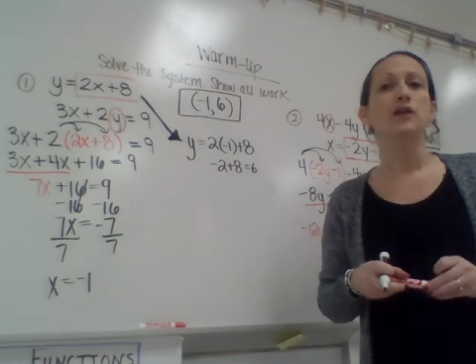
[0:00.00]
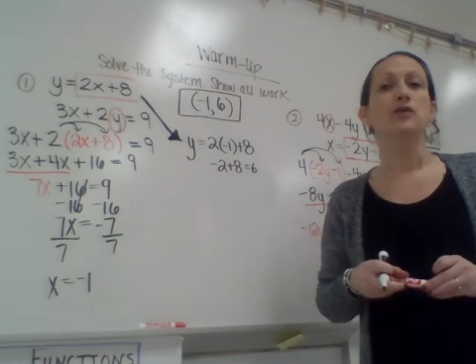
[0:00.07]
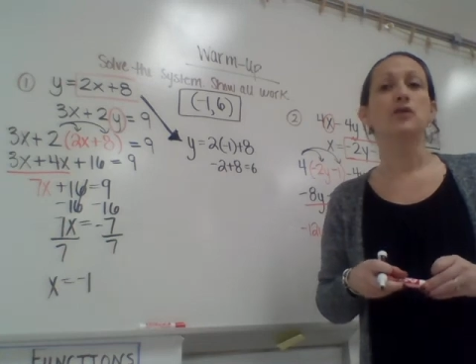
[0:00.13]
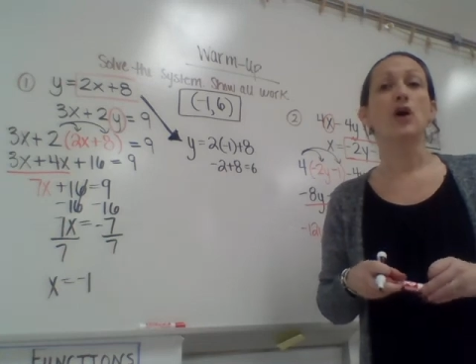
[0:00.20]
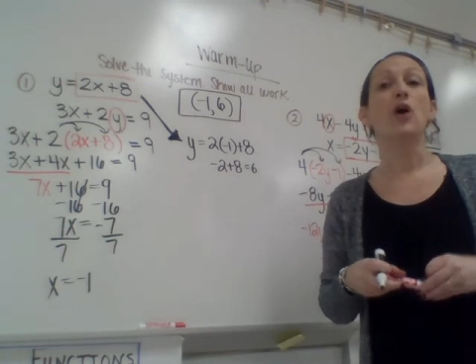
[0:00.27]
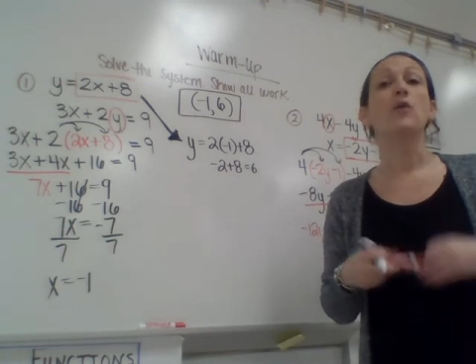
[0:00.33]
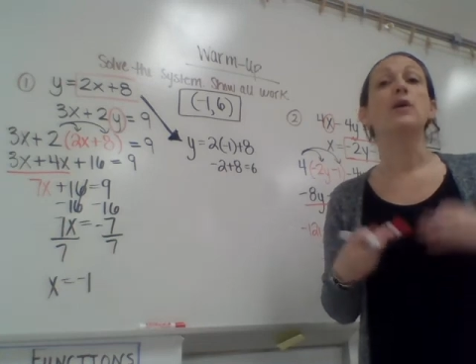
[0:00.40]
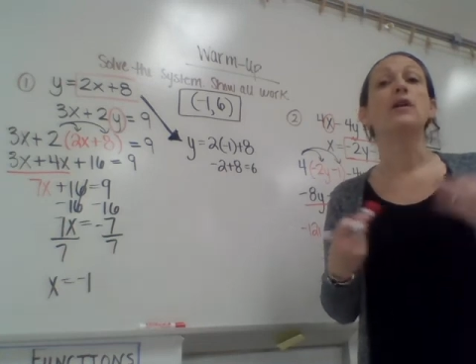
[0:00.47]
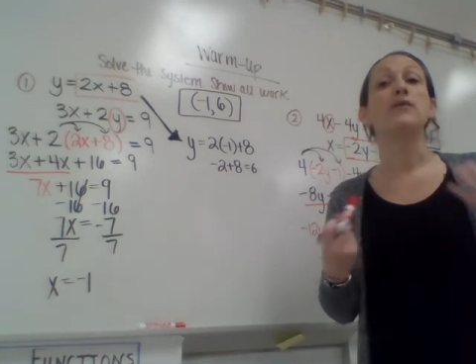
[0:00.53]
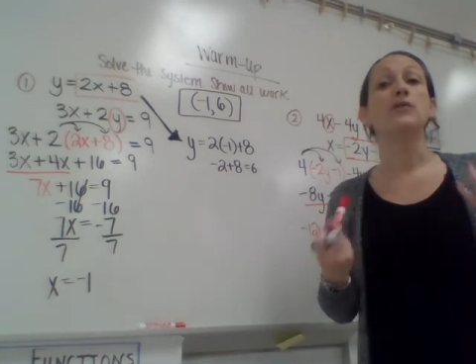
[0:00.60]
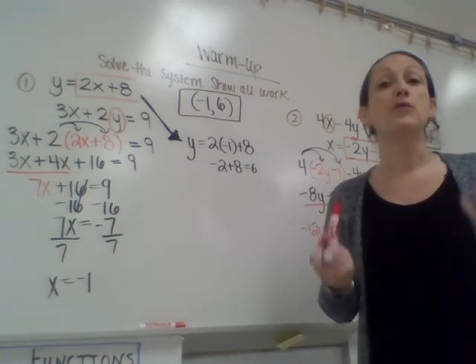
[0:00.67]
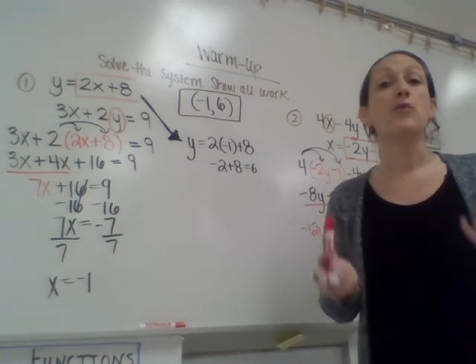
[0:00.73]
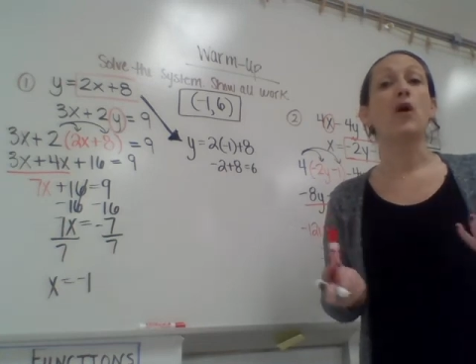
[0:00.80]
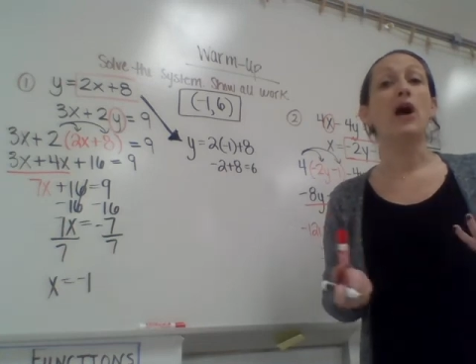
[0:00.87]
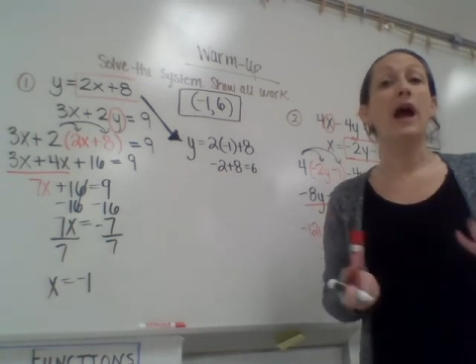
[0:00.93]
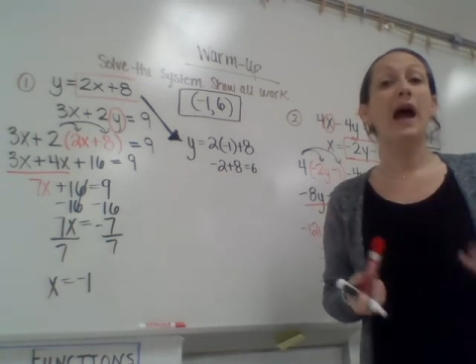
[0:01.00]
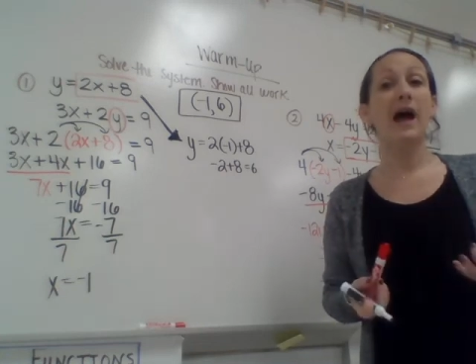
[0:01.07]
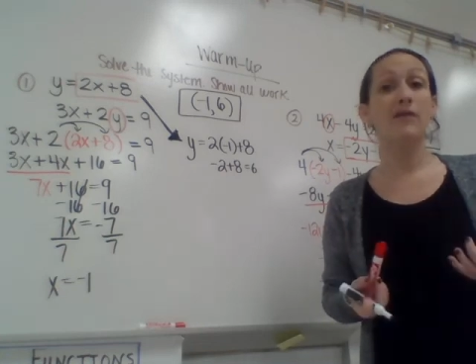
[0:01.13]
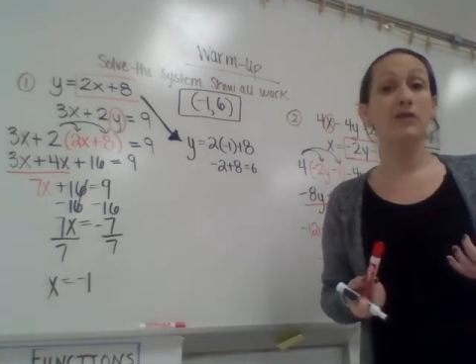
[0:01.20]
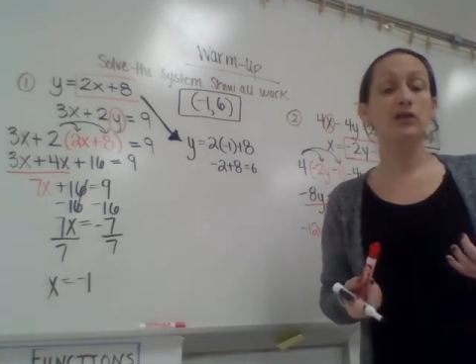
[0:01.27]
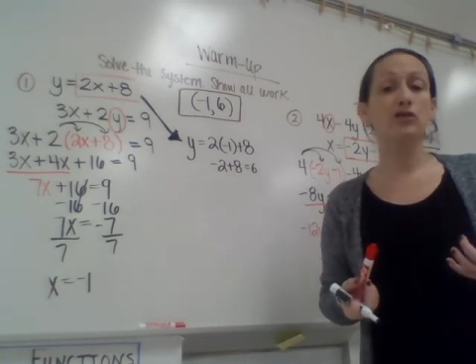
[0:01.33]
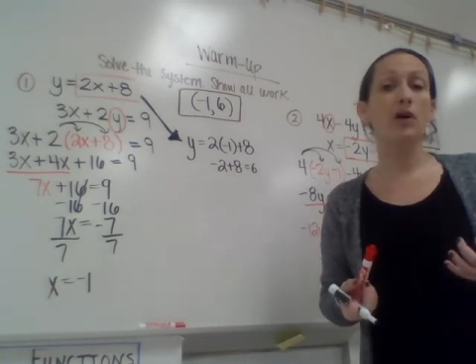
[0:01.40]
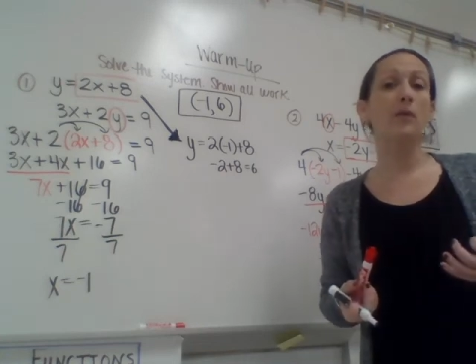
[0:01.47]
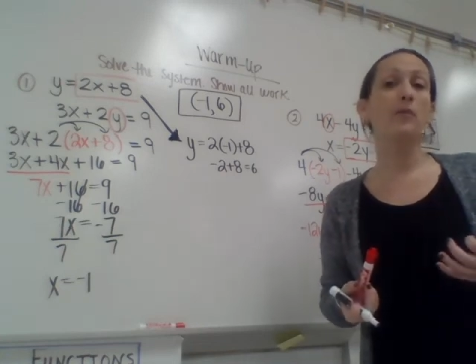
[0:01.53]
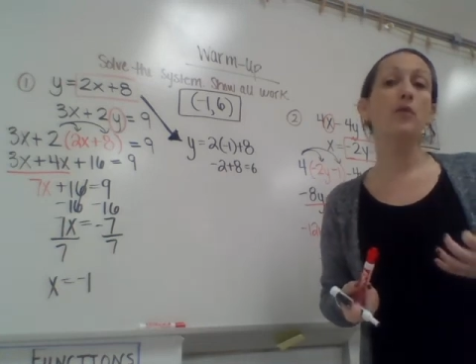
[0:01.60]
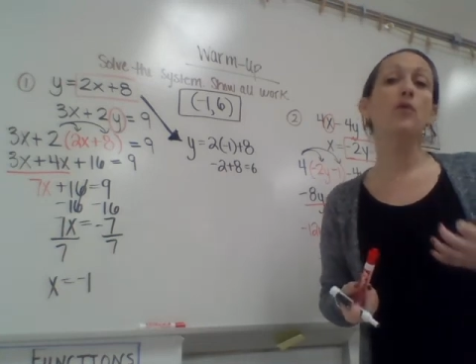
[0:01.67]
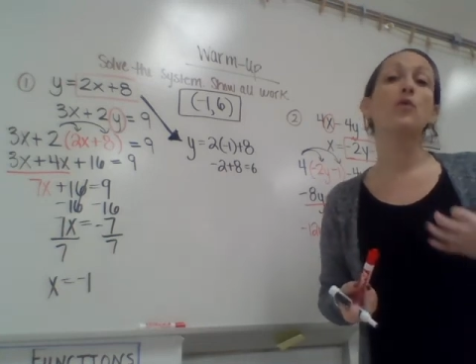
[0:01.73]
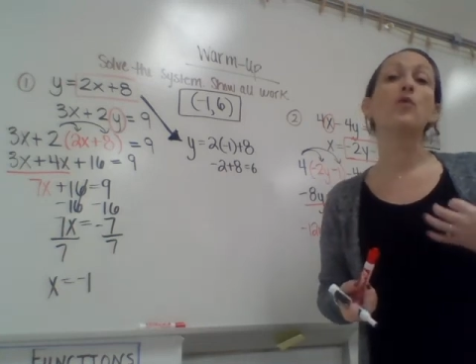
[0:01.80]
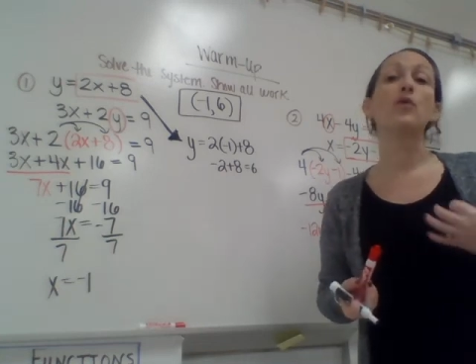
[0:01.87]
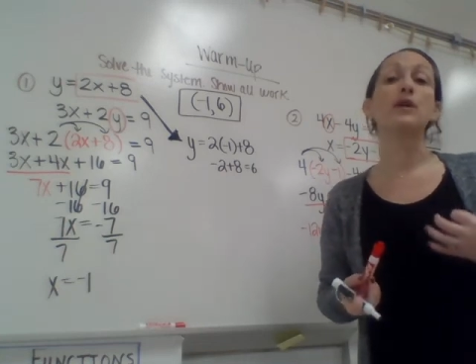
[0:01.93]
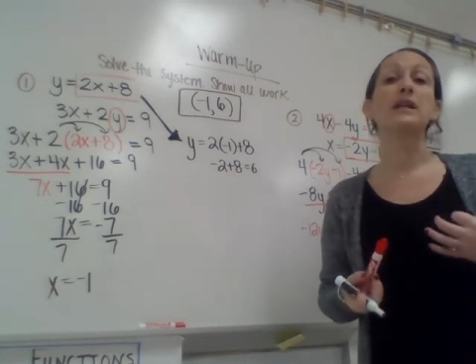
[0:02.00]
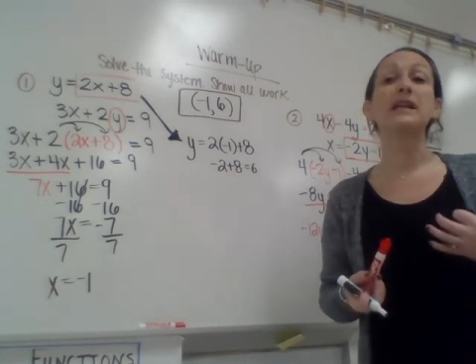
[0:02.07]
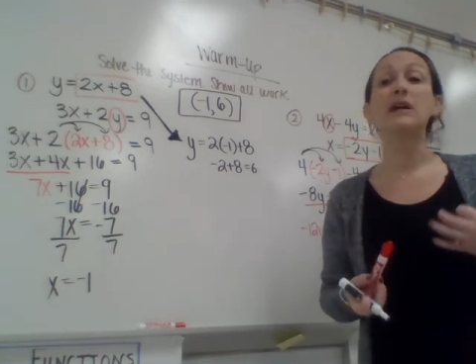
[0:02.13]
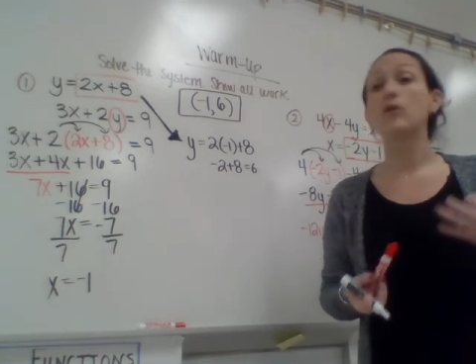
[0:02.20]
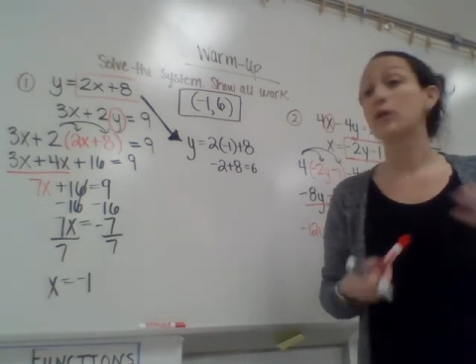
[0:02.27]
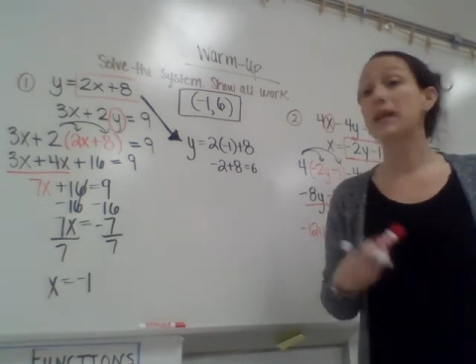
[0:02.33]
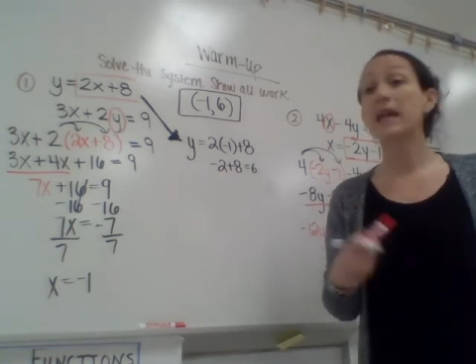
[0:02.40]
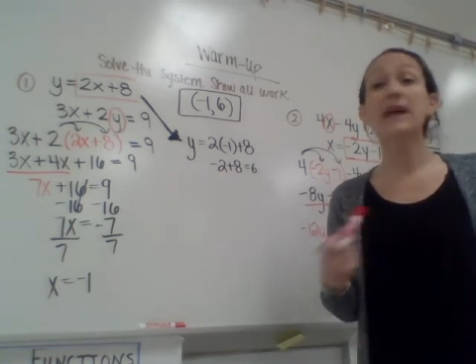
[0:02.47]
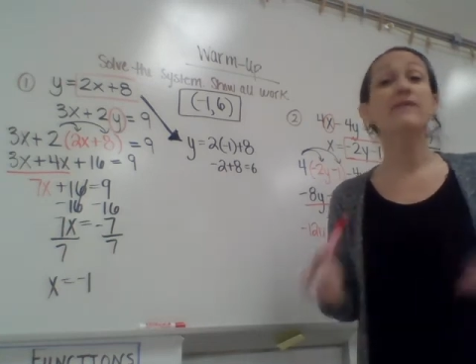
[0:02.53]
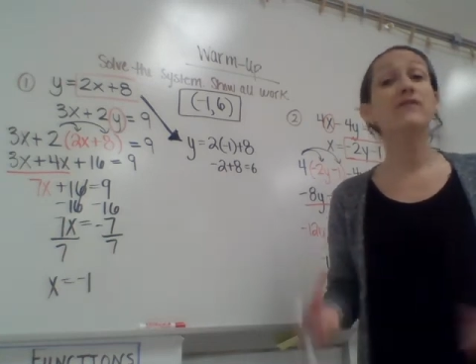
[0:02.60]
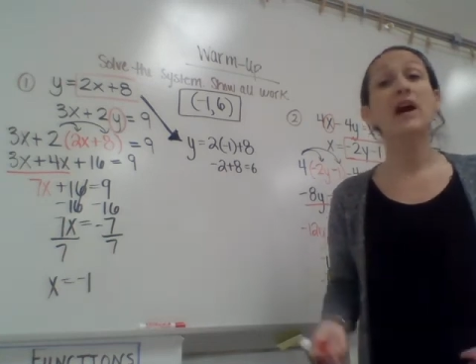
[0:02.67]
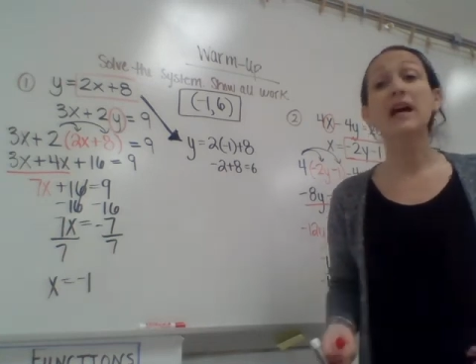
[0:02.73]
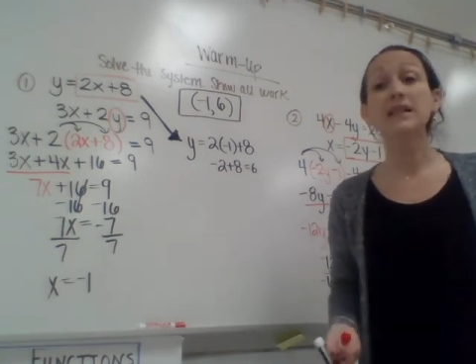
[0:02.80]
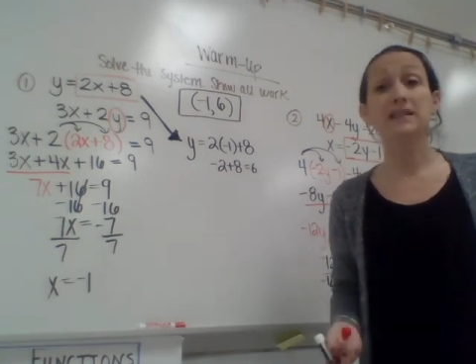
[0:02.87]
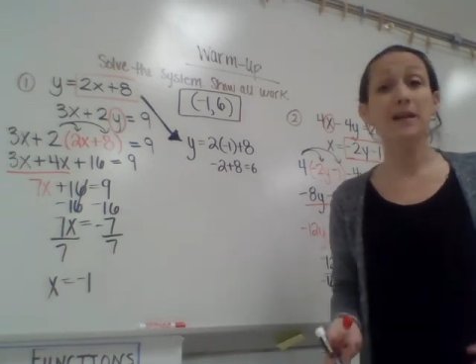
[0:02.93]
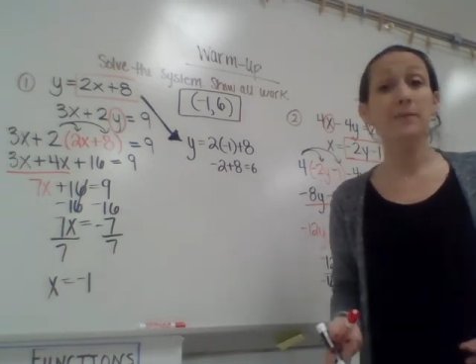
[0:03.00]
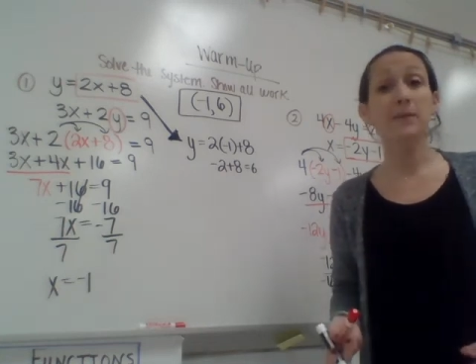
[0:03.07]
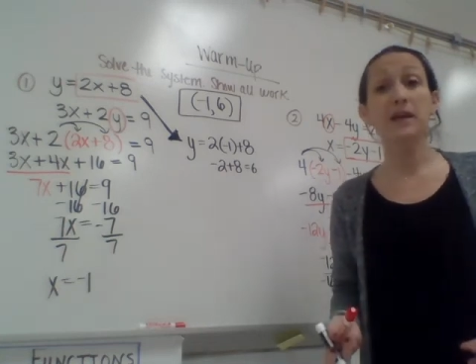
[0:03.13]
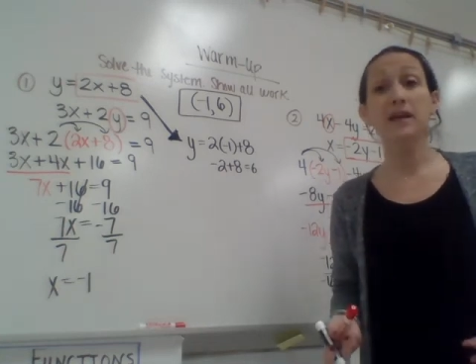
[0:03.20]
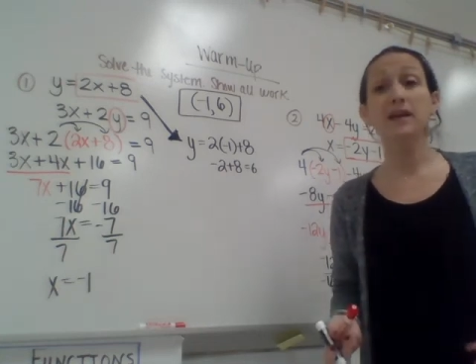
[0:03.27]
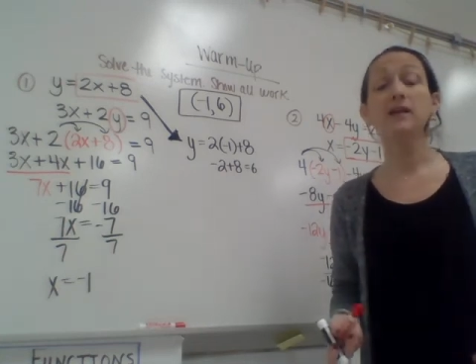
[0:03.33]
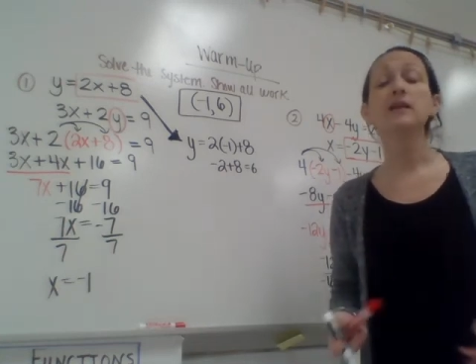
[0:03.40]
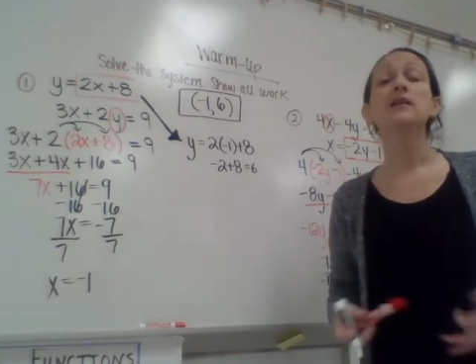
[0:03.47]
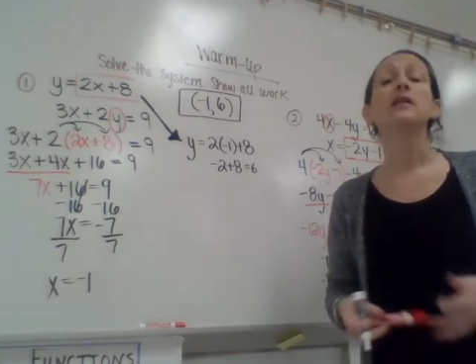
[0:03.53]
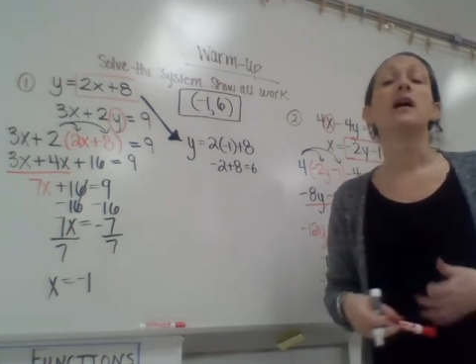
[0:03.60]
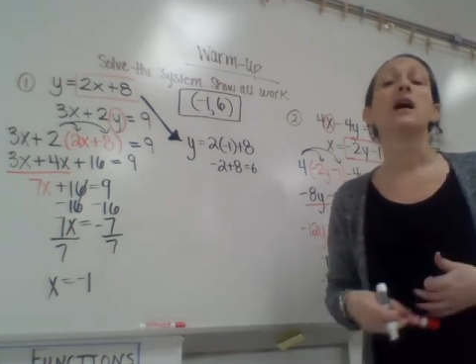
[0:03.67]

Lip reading: So if you are having trouble or can't find something,